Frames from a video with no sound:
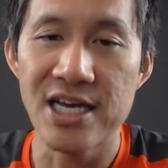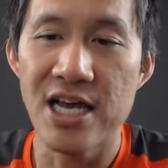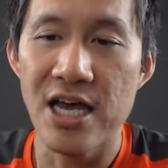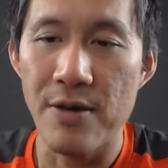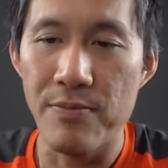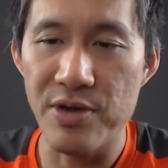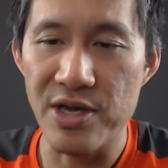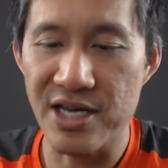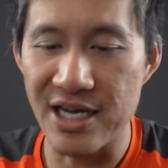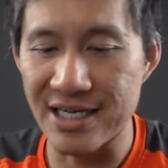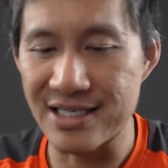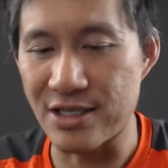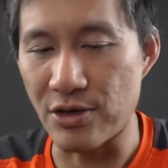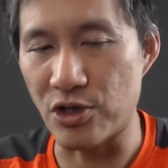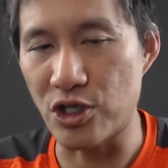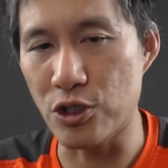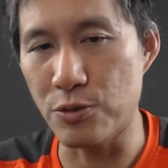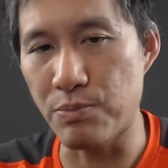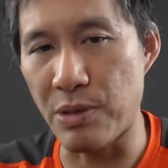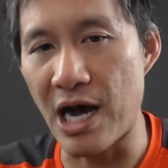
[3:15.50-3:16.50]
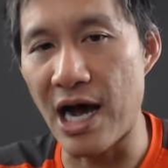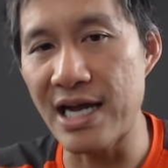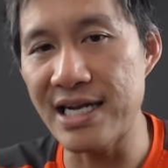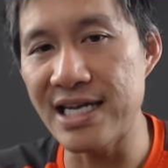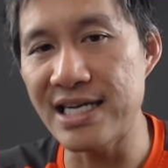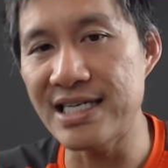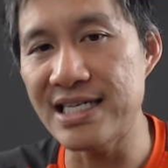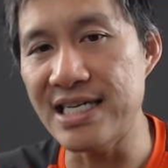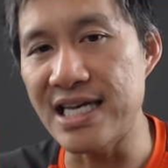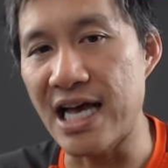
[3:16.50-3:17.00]
because those spot
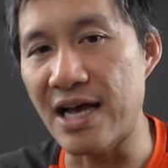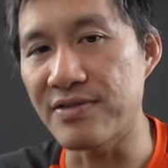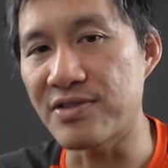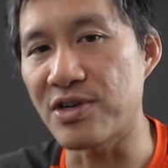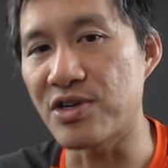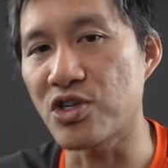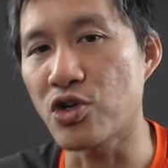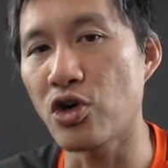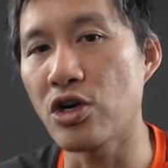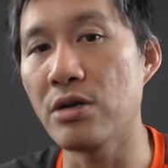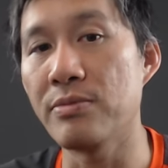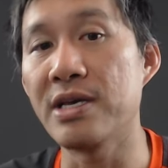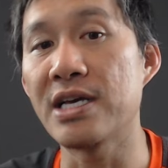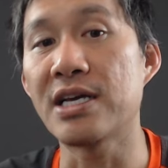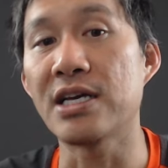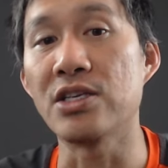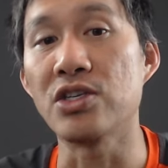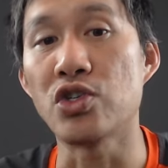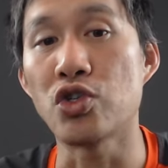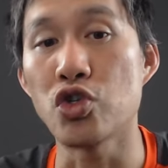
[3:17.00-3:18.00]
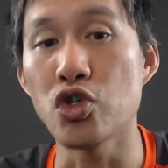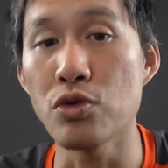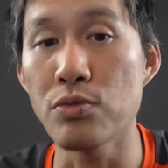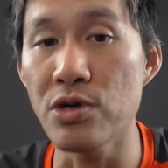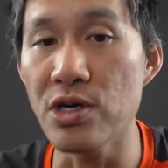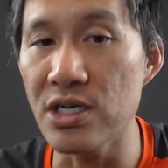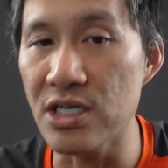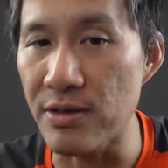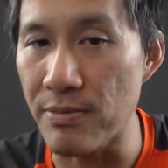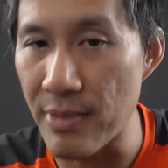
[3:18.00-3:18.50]
ETFs, there's going to be
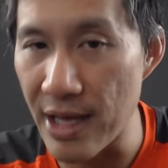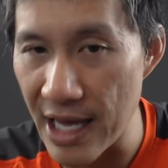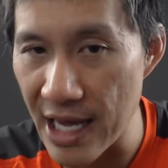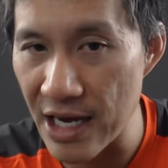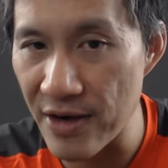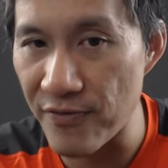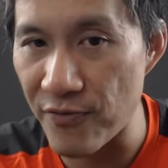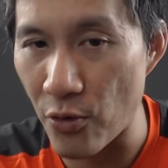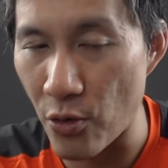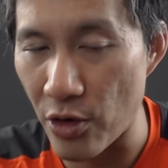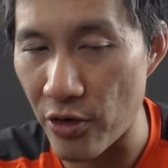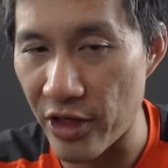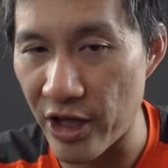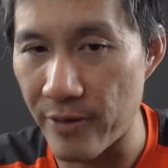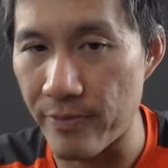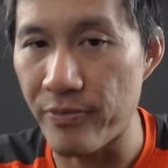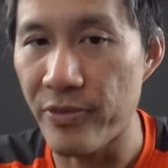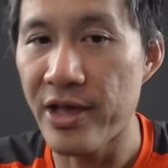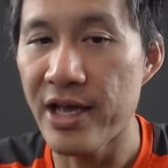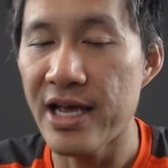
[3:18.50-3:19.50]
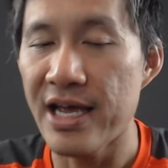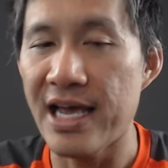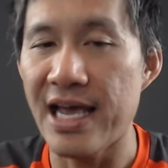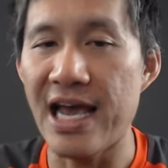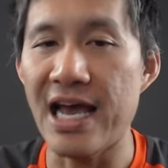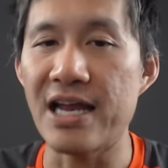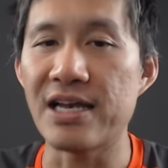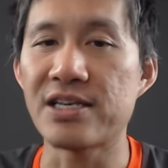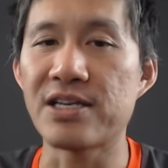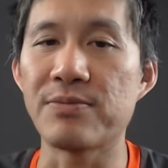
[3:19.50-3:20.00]
consumer demand for them.
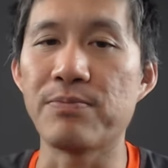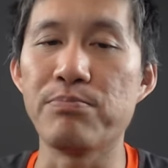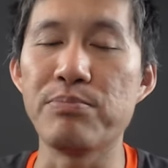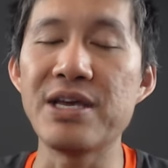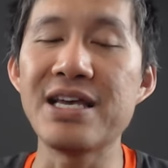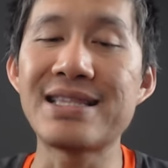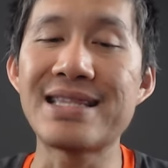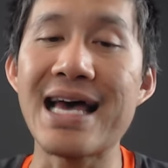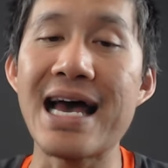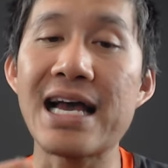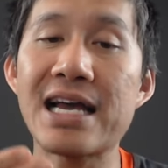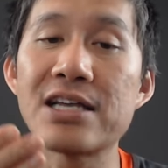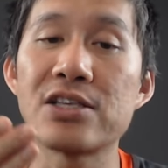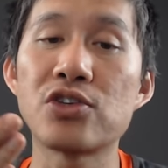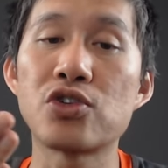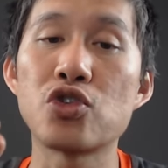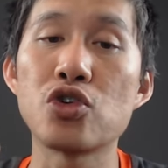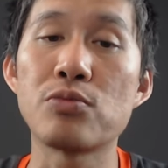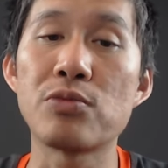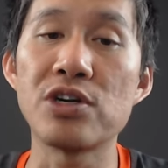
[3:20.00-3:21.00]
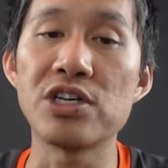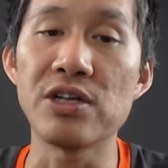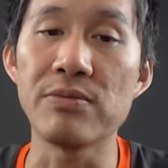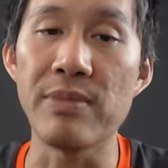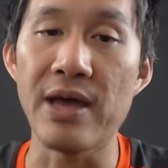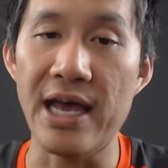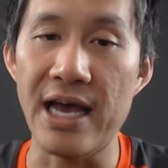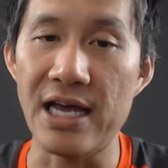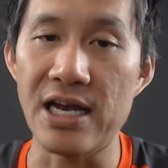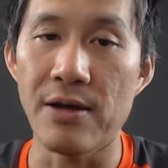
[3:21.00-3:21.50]
And to meet that consumer
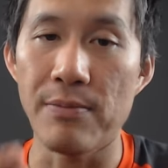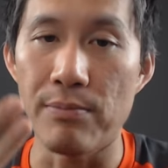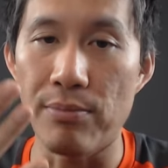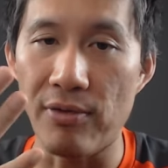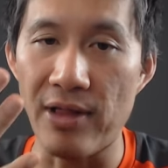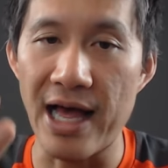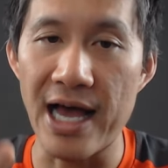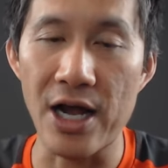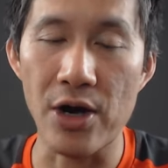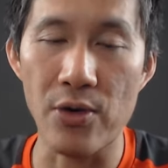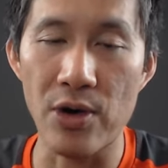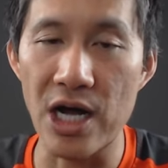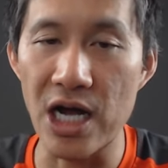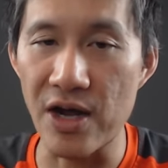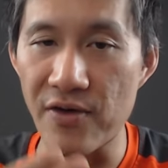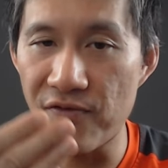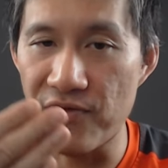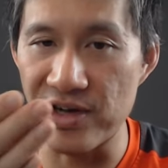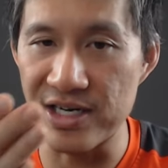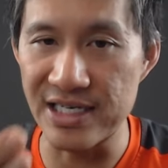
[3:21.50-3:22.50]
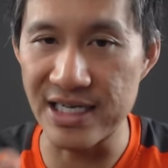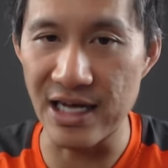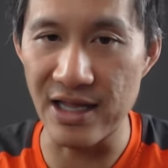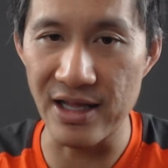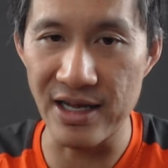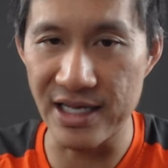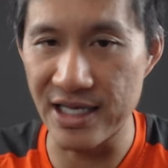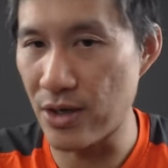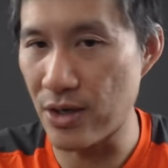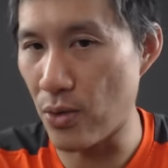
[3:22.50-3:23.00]
demand, BlackRock,
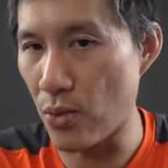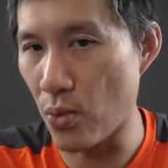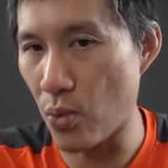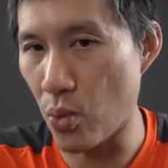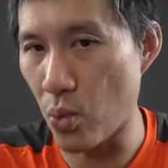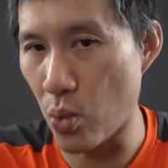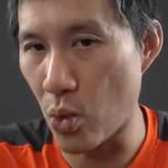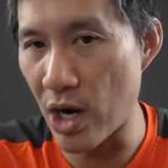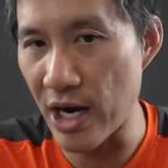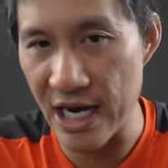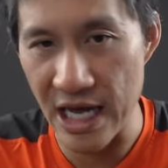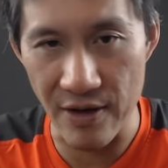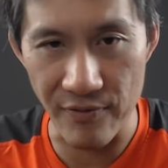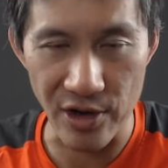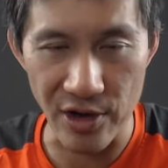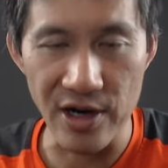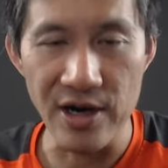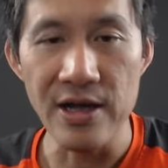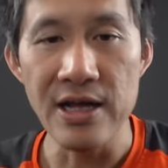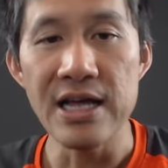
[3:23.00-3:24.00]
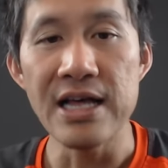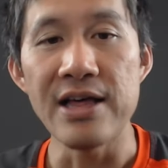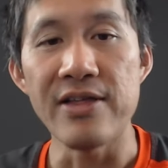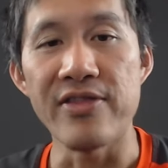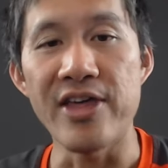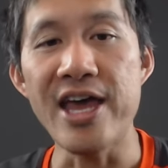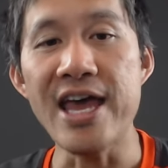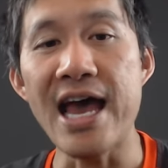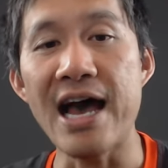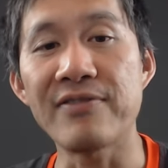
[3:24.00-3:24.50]
Fidelity, whatever,
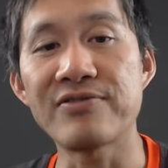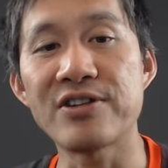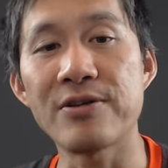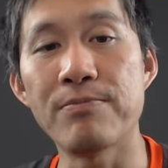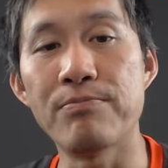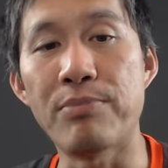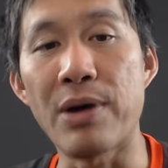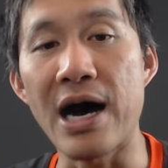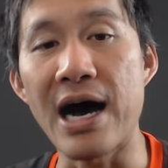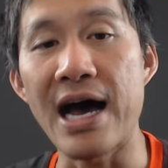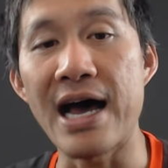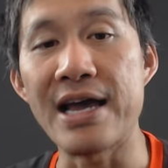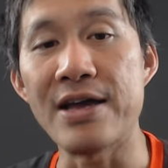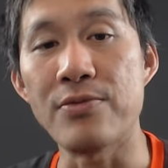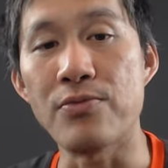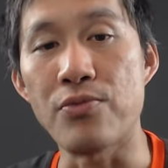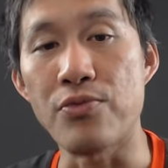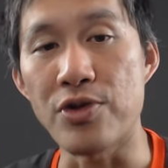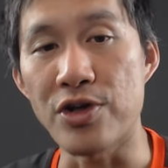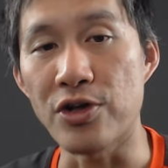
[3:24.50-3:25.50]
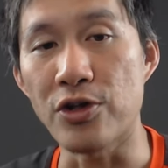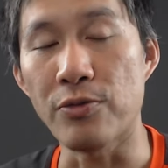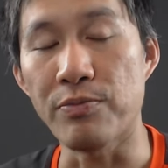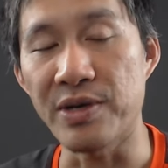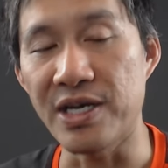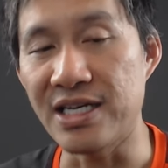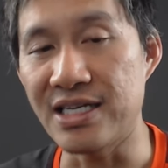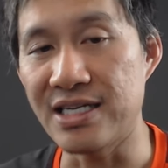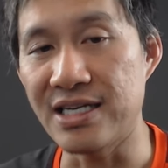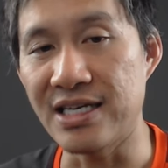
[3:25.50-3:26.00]
they have to buy real
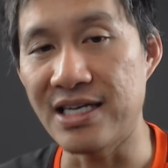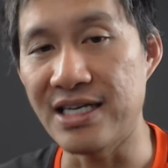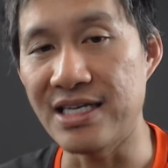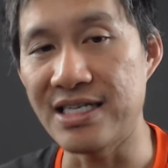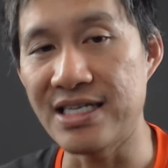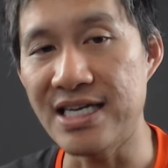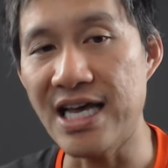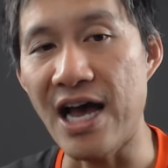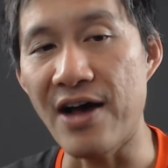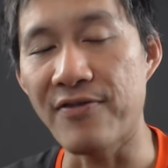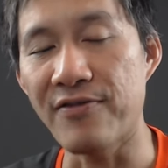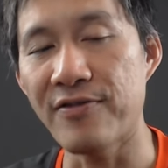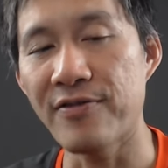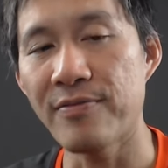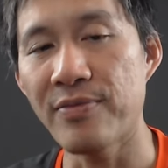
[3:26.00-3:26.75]
ETF,